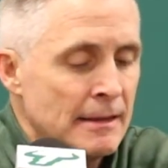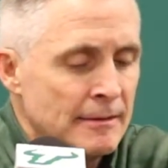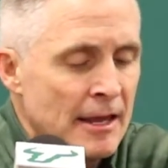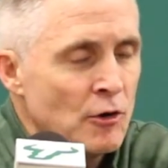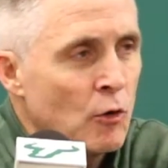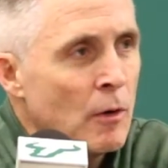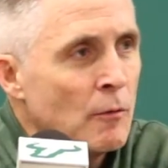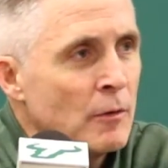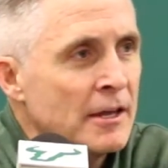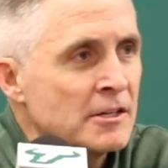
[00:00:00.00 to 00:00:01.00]
they know
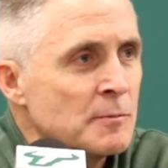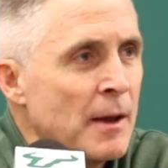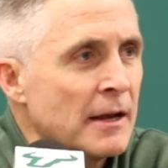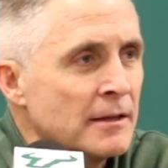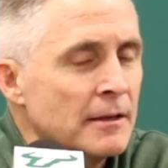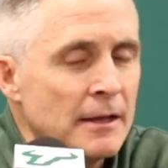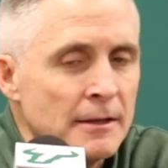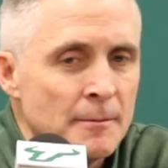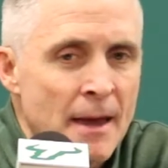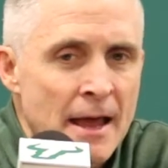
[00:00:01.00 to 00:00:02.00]
what we expect
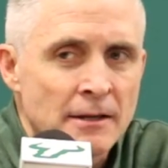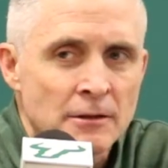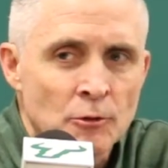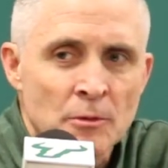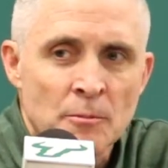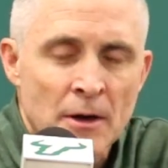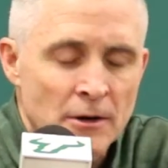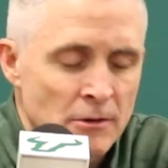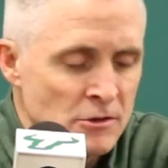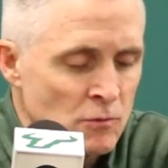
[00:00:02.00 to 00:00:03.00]
and demand a little bit
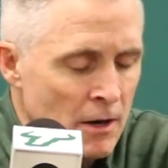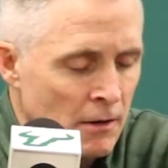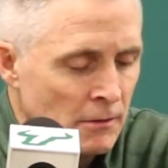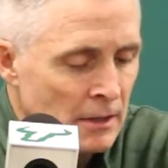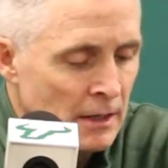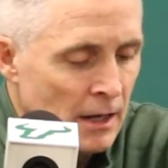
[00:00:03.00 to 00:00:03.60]
better as well.